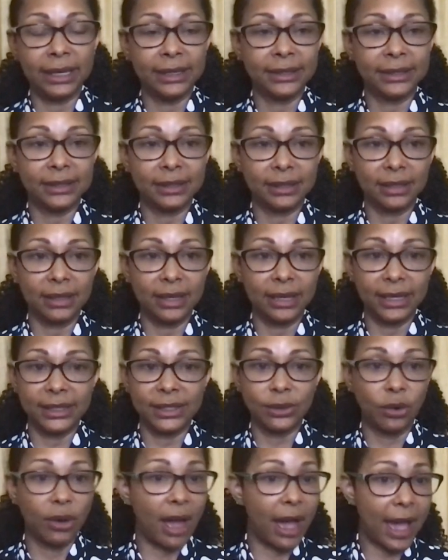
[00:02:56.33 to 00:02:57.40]
is
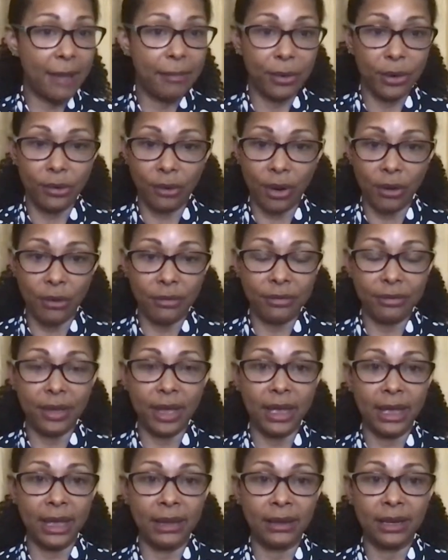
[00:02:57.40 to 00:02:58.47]
it's hyper growth,
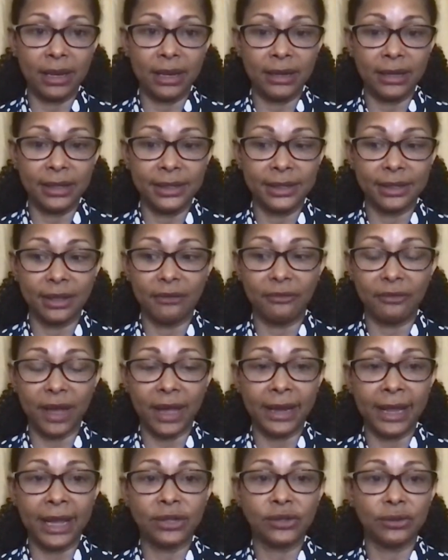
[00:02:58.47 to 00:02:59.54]
and it is a
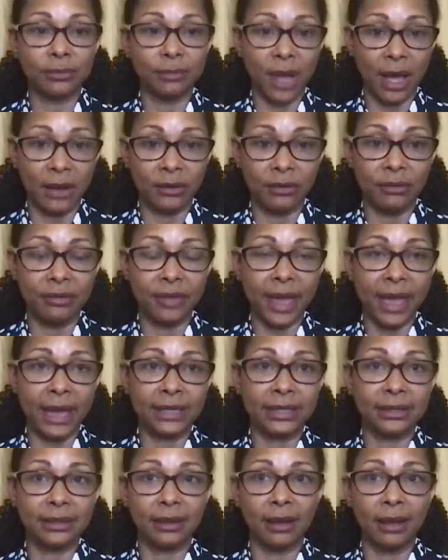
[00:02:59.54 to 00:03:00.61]
financial model
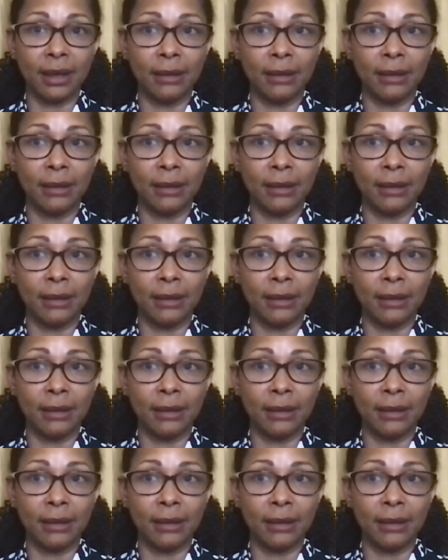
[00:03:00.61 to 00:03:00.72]
that